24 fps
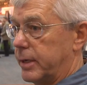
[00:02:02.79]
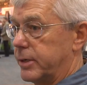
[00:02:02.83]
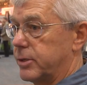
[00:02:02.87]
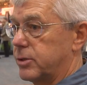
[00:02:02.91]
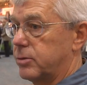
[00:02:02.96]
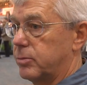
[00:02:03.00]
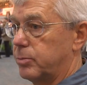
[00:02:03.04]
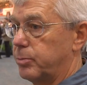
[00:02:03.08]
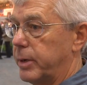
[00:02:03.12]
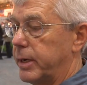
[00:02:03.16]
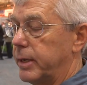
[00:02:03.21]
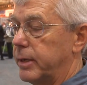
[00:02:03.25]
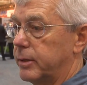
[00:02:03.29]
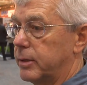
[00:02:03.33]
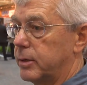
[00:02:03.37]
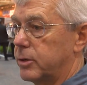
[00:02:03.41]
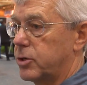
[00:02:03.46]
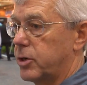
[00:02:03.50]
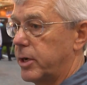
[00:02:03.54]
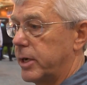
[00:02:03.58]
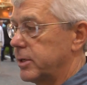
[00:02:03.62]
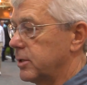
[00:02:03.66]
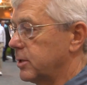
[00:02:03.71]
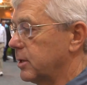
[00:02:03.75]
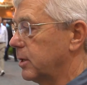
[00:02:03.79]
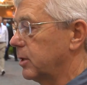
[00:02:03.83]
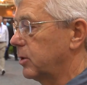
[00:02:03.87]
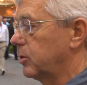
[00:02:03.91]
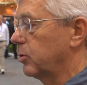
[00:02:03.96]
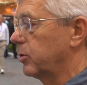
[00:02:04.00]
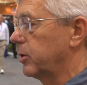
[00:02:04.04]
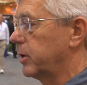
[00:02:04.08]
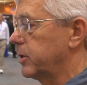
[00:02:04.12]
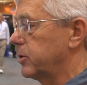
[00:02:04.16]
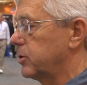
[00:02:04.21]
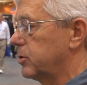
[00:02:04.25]
as many of the transit
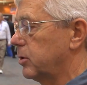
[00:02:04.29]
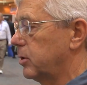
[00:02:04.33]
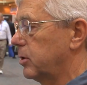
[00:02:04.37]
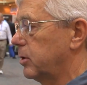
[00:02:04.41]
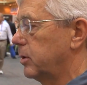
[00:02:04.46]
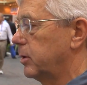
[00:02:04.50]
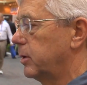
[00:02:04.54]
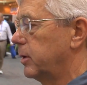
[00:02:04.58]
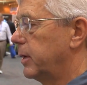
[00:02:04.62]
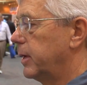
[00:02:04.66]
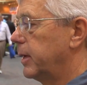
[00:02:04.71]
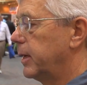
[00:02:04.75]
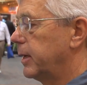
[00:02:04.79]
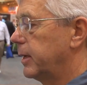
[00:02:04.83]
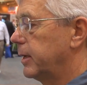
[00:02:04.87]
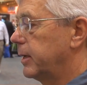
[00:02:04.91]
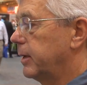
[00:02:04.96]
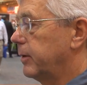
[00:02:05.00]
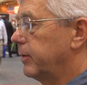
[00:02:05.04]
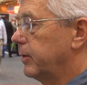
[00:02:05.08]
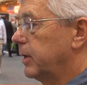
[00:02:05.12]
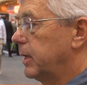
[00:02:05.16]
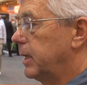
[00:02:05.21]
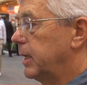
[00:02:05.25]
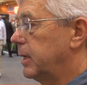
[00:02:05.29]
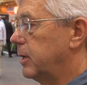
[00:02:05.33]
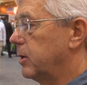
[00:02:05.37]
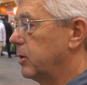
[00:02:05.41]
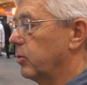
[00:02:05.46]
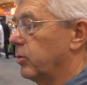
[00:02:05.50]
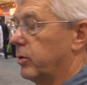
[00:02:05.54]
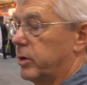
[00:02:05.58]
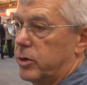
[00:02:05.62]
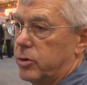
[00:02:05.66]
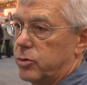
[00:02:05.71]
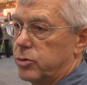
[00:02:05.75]
authorities are needing
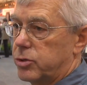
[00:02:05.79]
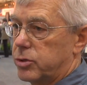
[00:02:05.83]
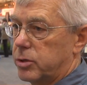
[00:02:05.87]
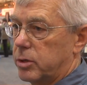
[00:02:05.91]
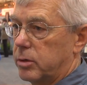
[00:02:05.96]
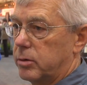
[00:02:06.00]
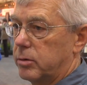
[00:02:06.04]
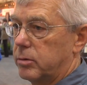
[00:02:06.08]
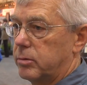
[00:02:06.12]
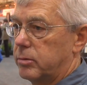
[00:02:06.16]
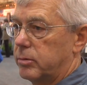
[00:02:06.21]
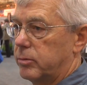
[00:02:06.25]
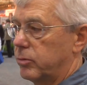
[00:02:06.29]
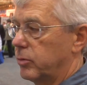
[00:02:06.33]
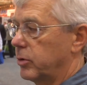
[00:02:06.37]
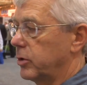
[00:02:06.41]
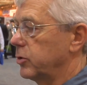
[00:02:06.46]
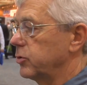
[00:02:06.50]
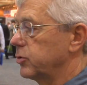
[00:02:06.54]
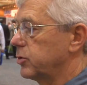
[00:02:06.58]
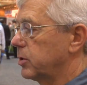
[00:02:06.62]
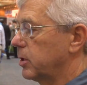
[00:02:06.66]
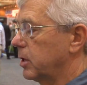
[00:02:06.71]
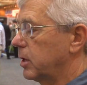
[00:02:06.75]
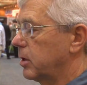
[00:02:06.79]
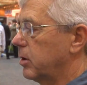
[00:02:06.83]
to reduce and reduce their